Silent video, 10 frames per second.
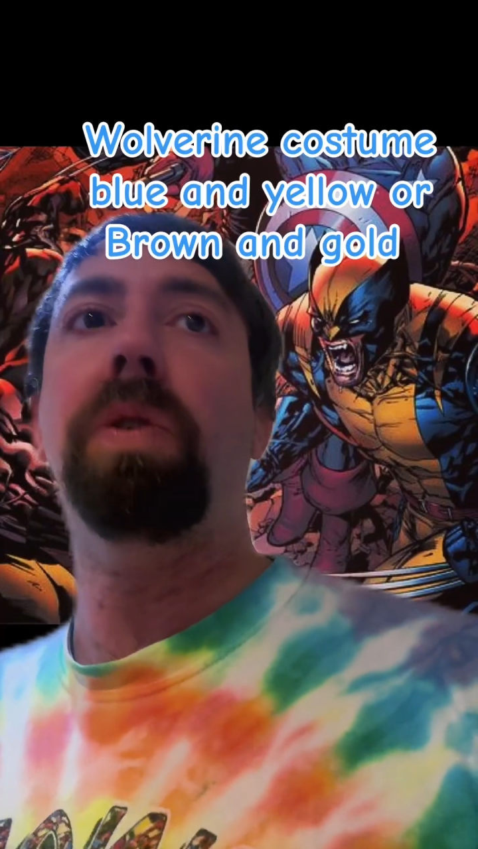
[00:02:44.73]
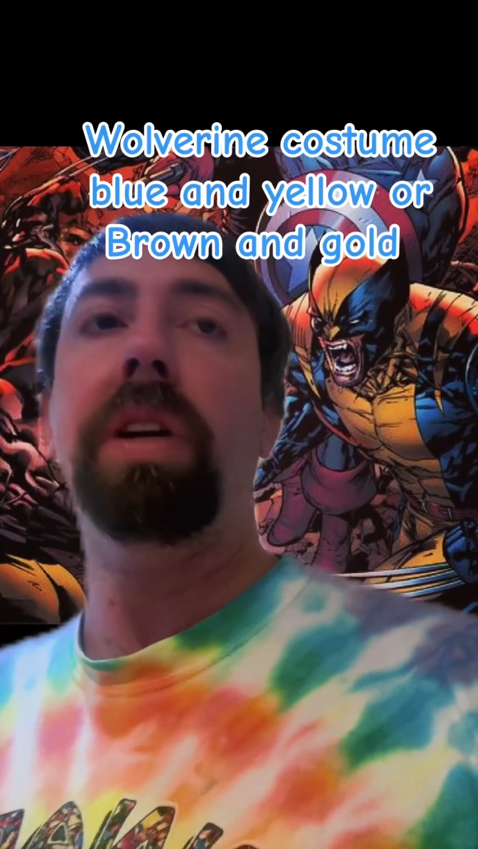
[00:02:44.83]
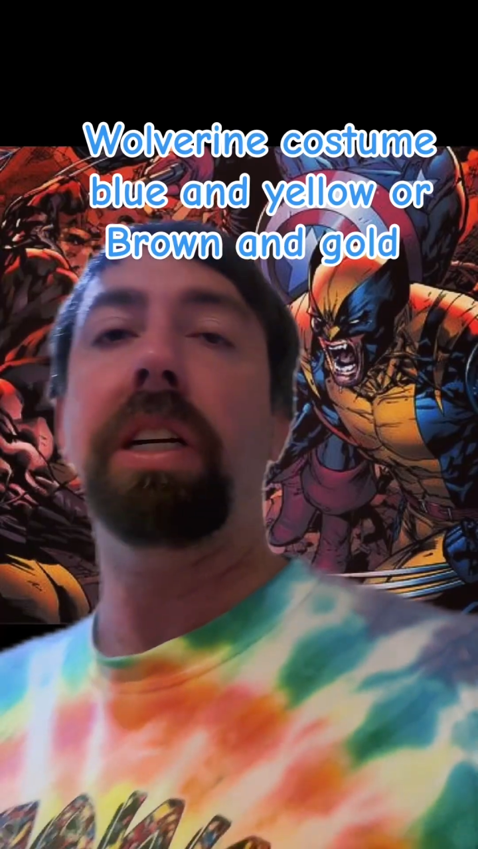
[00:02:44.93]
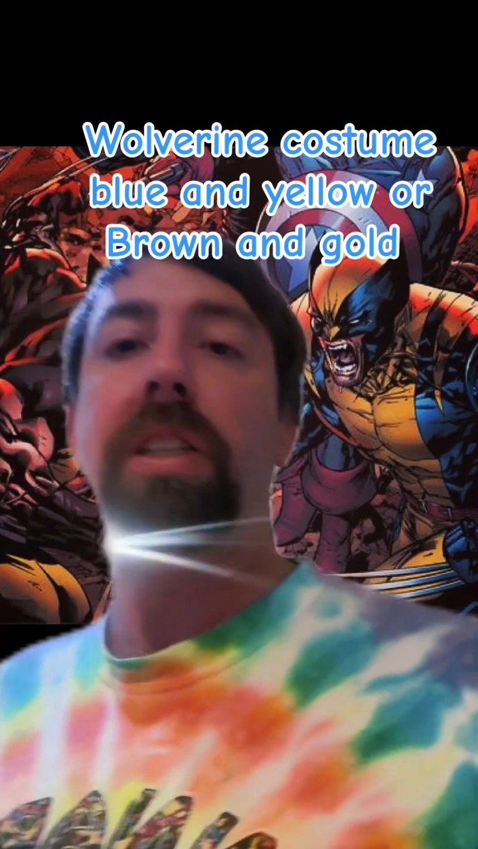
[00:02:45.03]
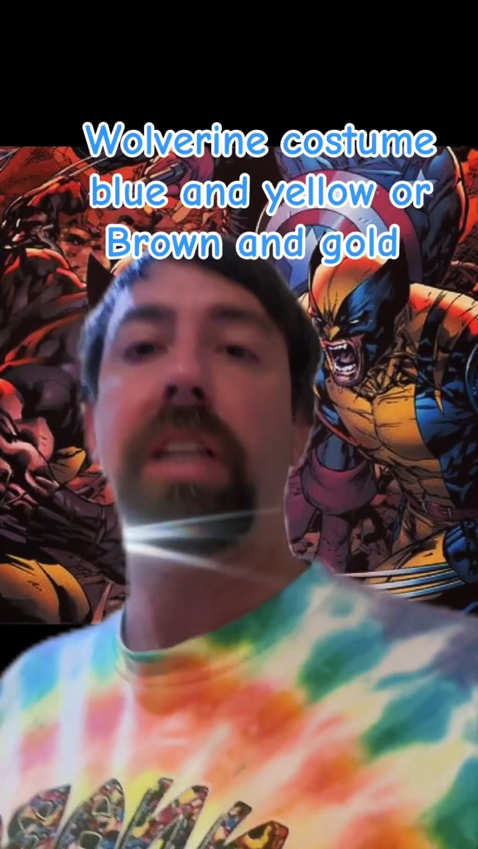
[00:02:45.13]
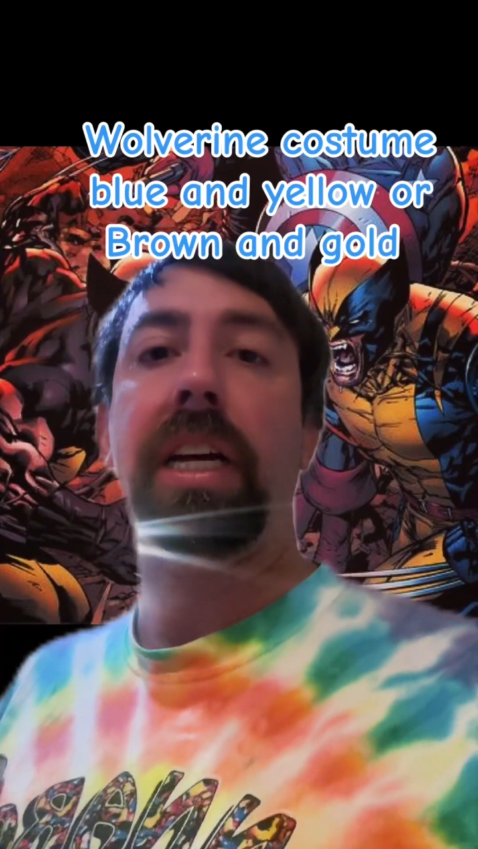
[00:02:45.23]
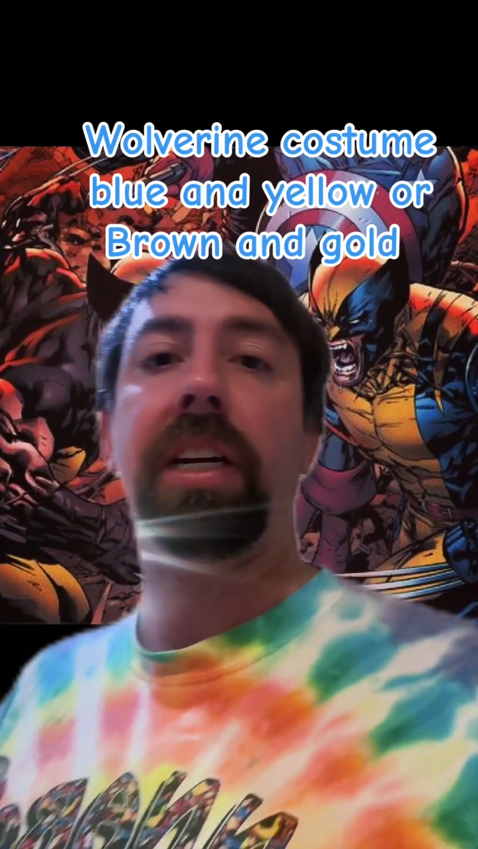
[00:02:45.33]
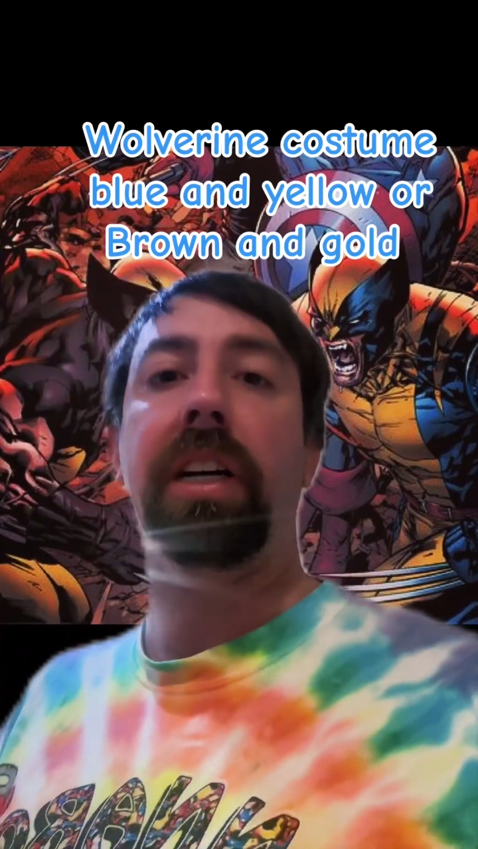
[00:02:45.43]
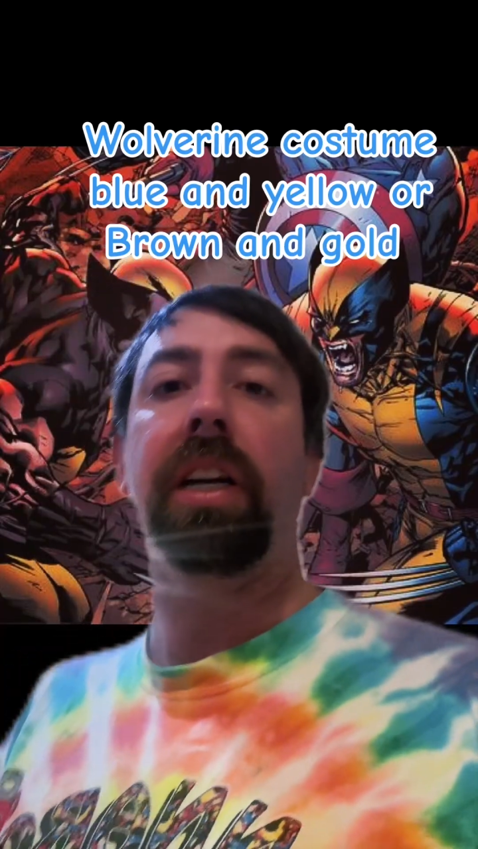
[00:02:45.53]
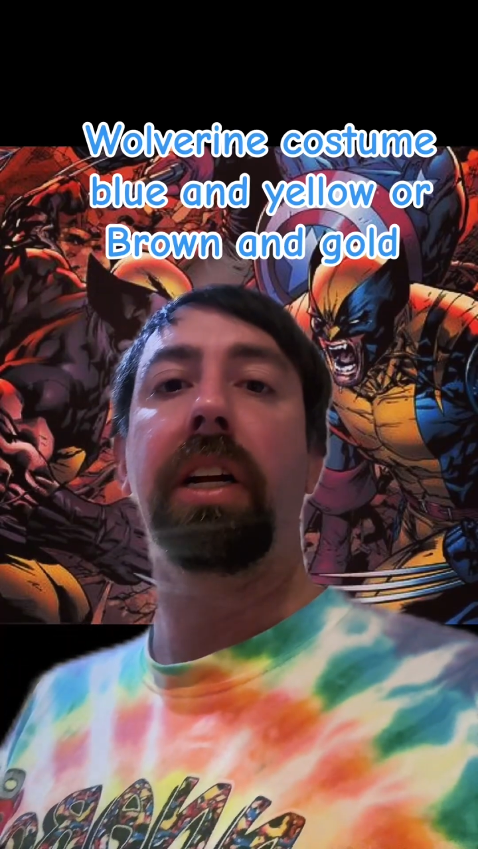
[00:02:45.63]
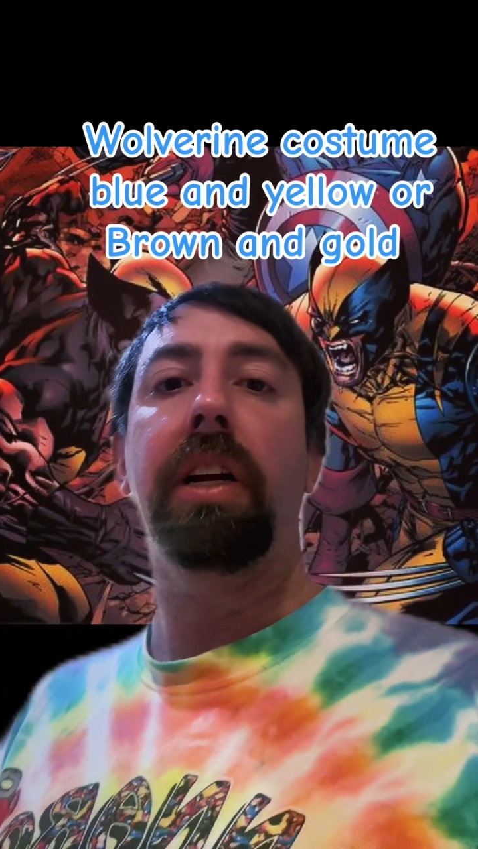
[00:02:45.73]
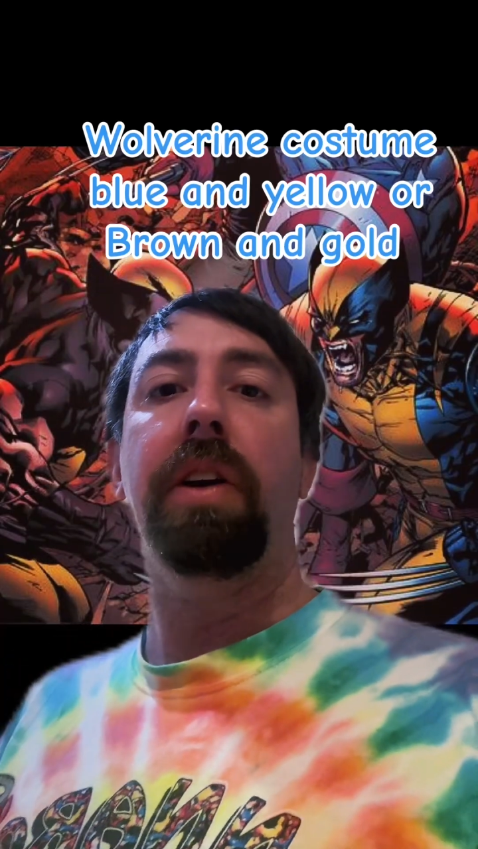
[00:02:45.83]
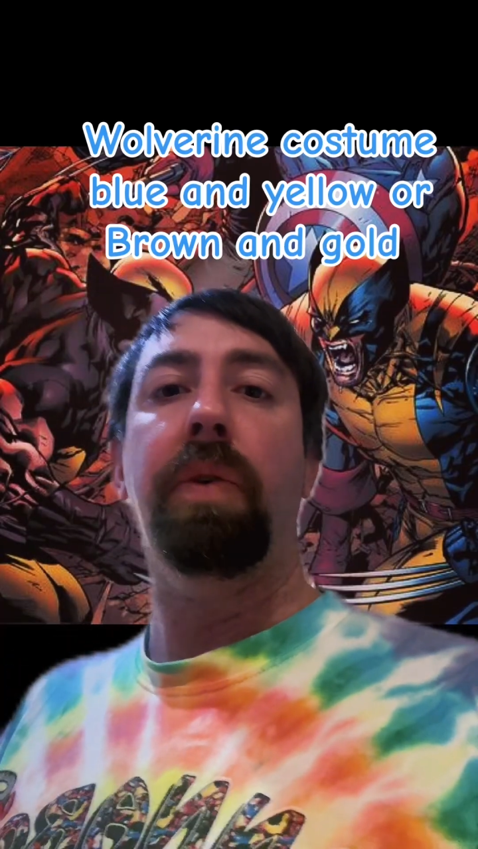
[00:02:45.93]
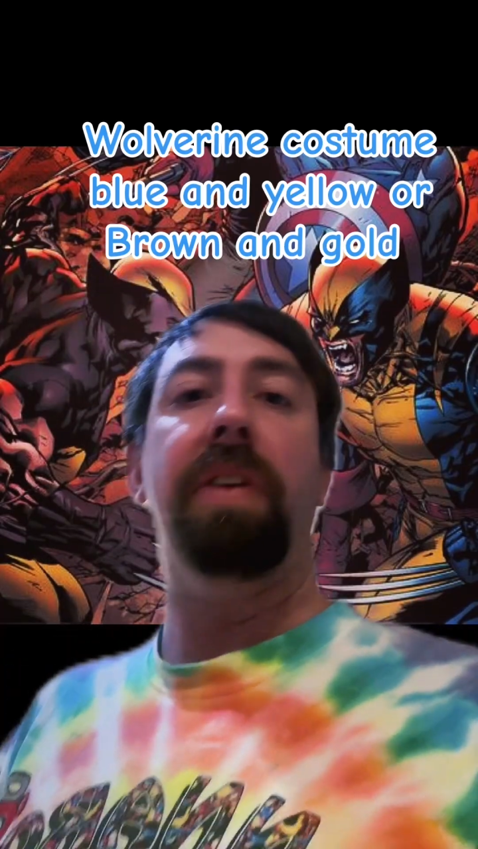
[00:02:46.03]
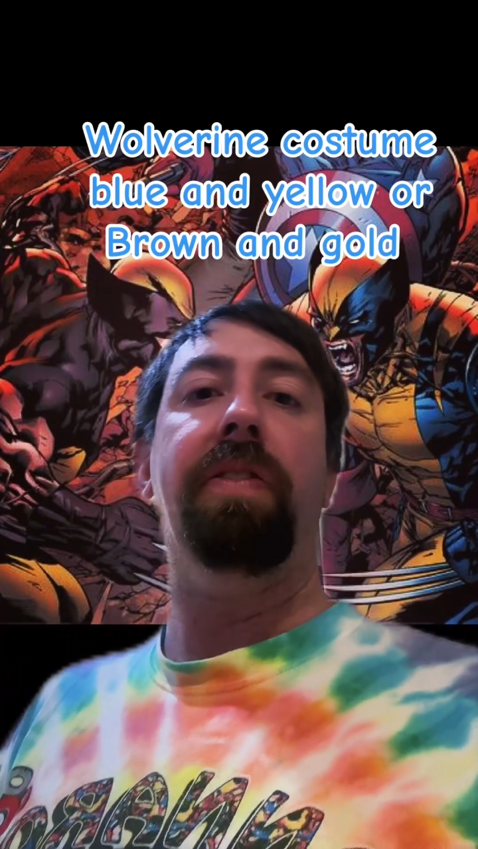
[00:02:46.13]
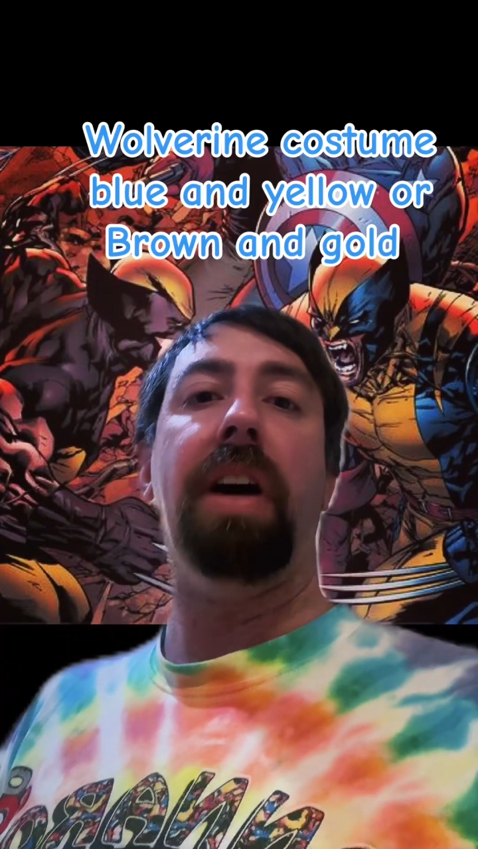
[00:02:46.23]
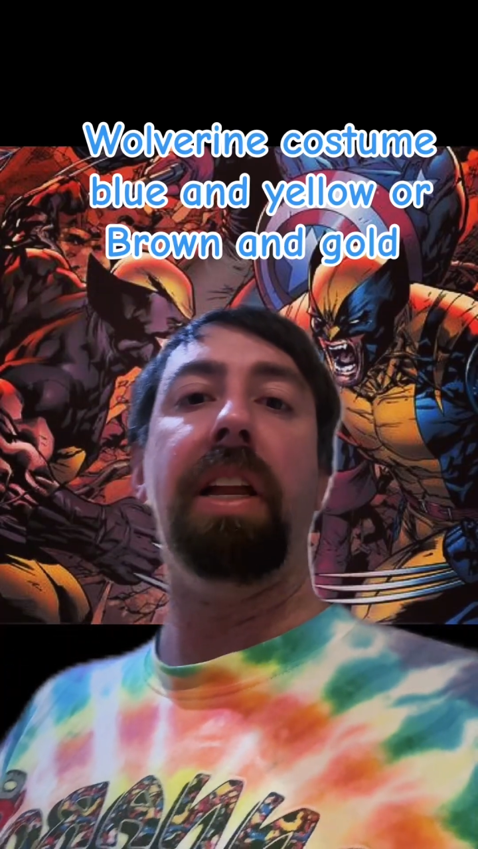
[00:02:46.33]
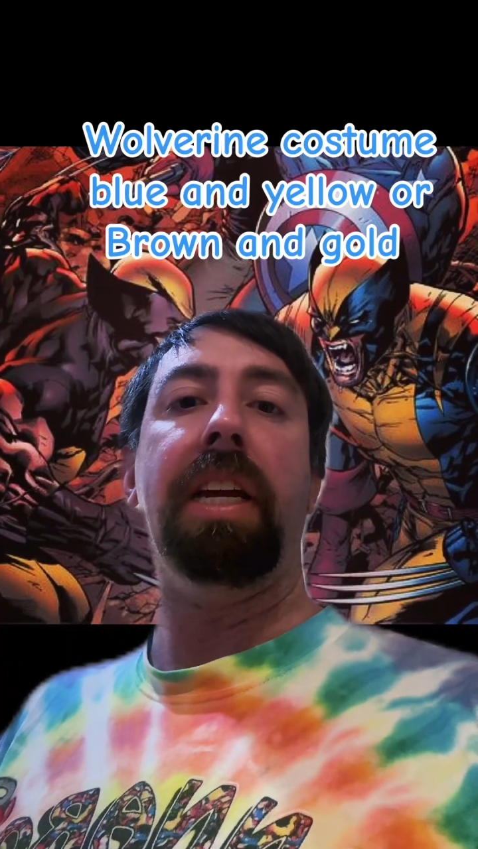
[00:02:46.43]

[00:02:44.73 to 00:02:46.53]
years later, we finally